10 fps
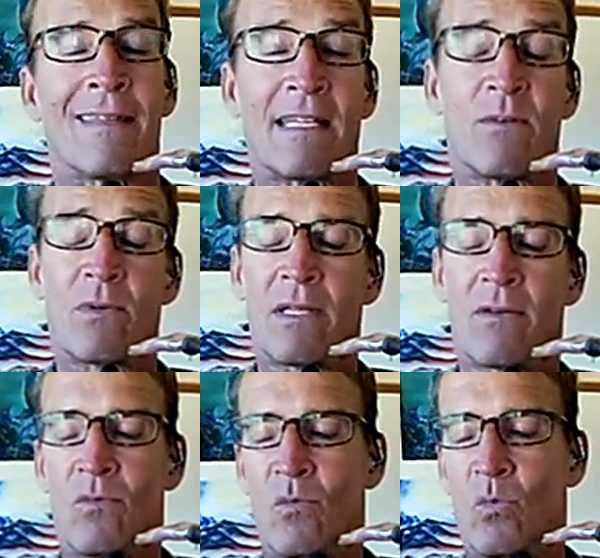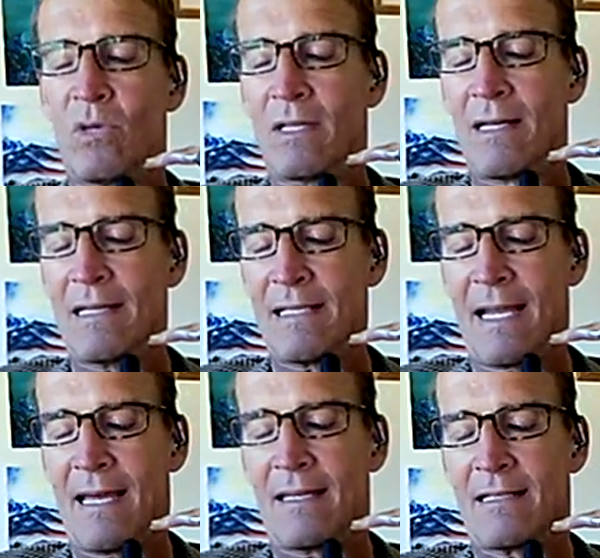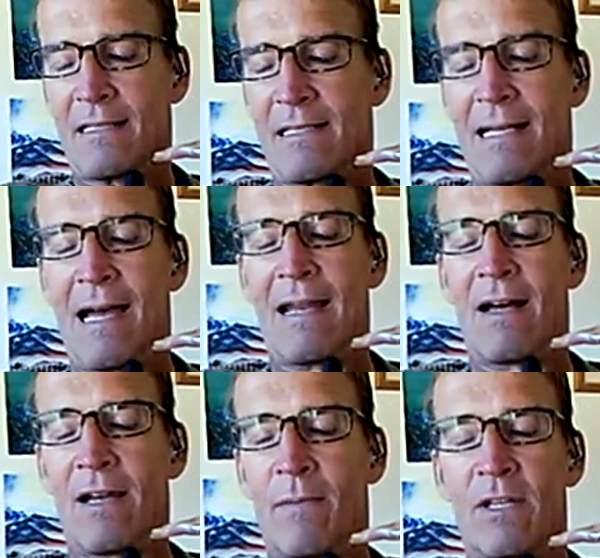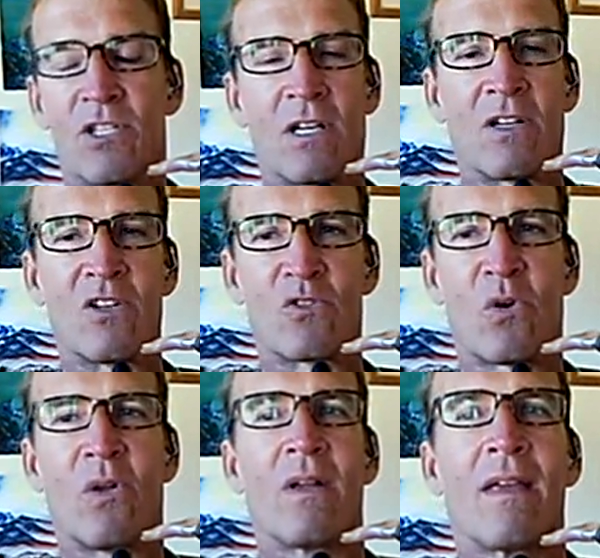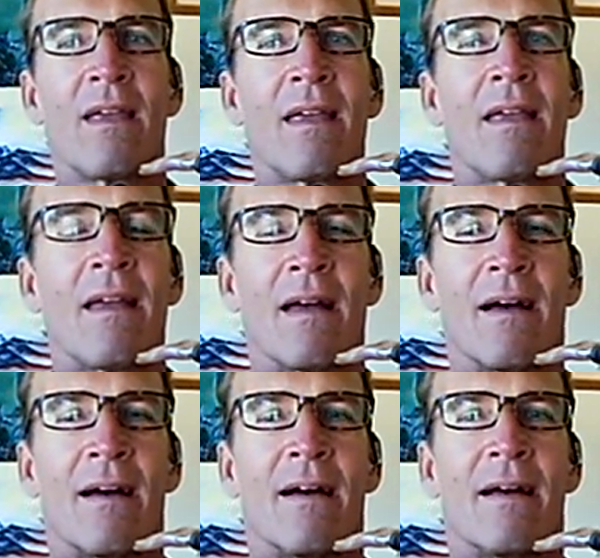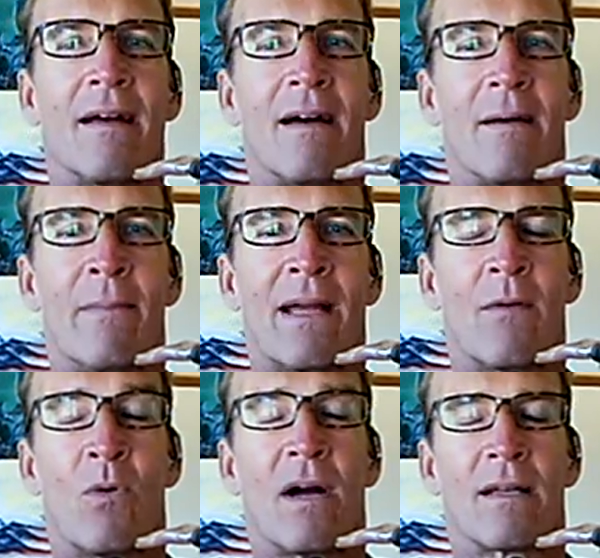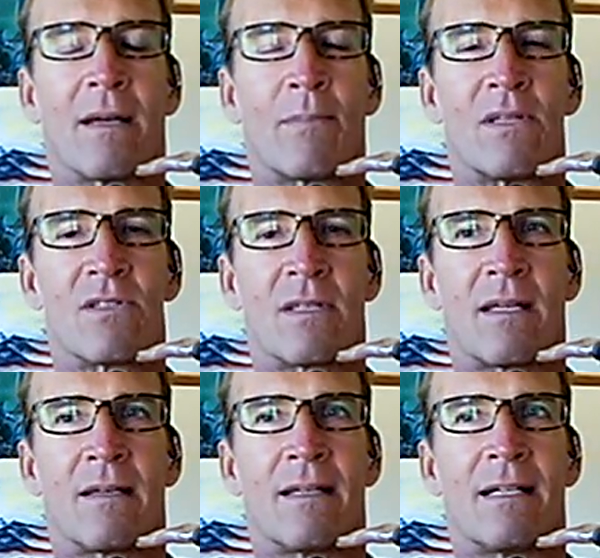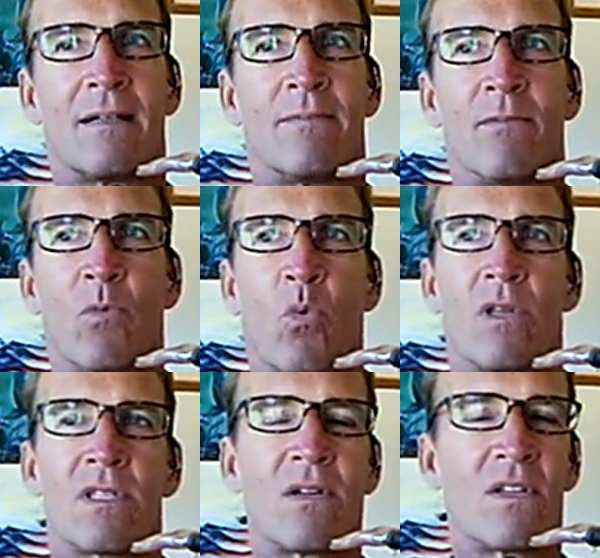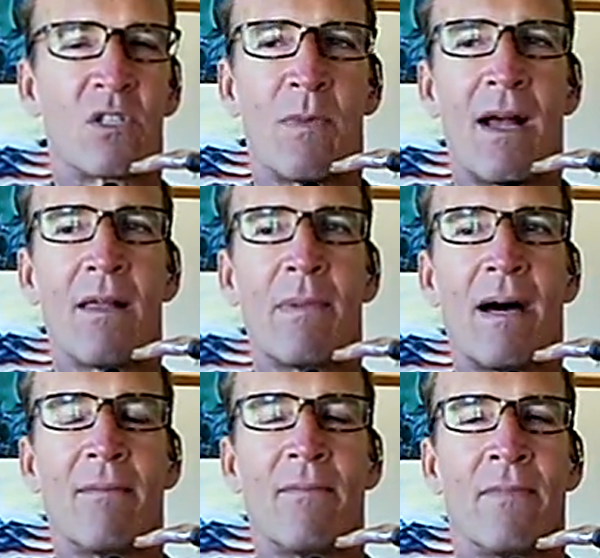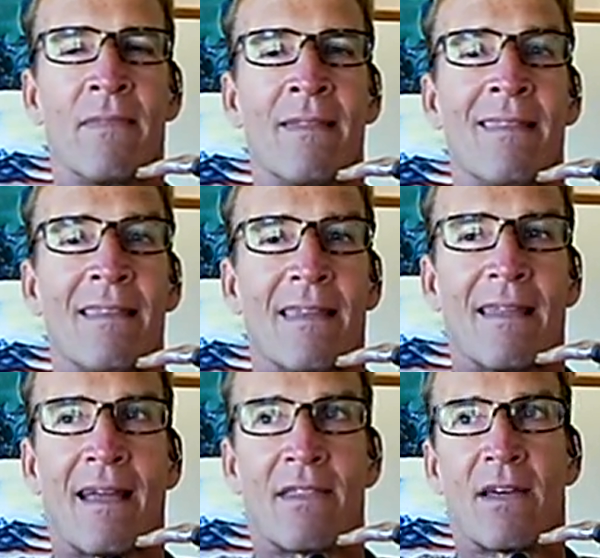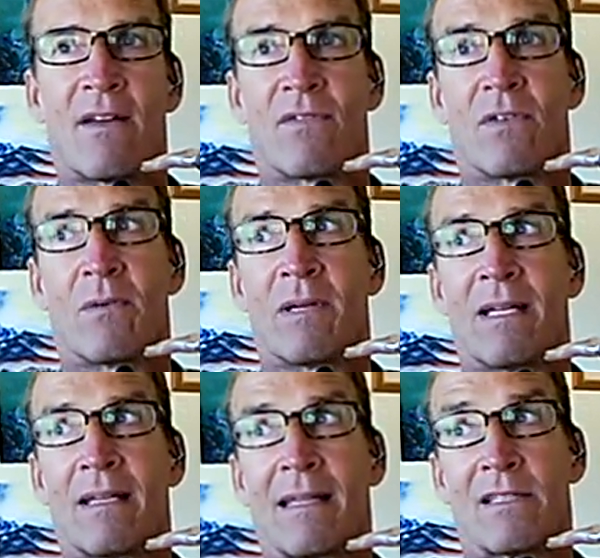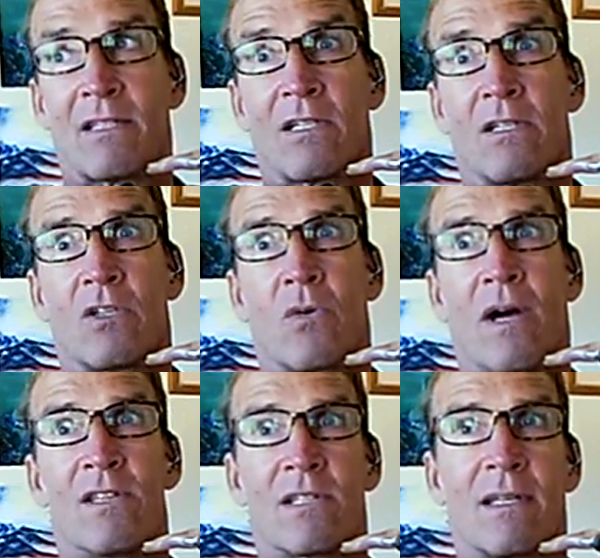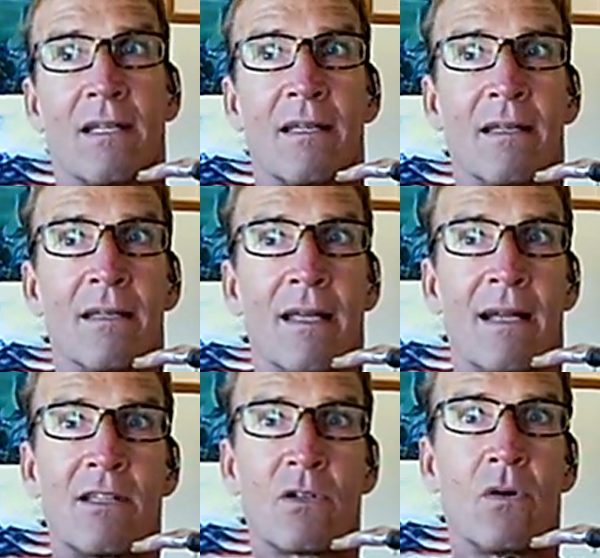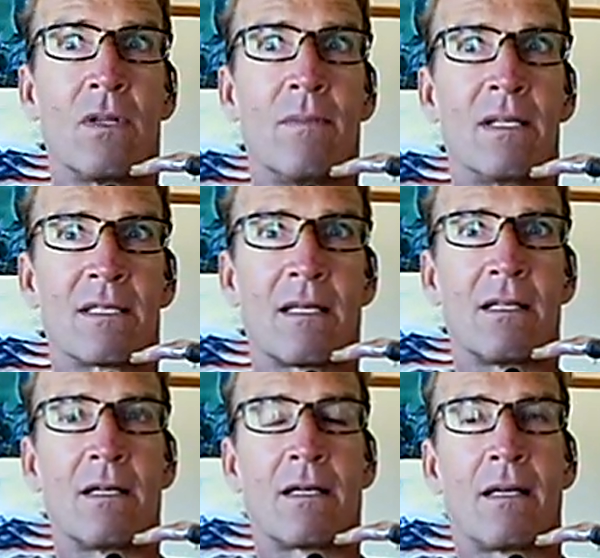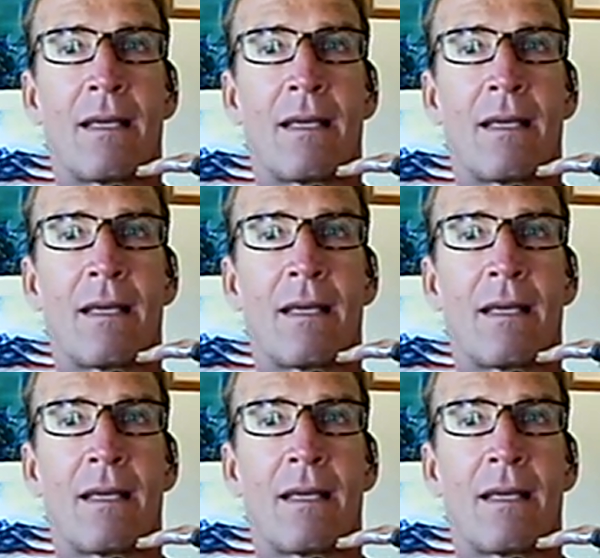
didn't really even realize I had it tied onto my chin control, a man walked up and said, what's there to smile about? And I thought for a minute, that's a good question. And I told him, I said, look,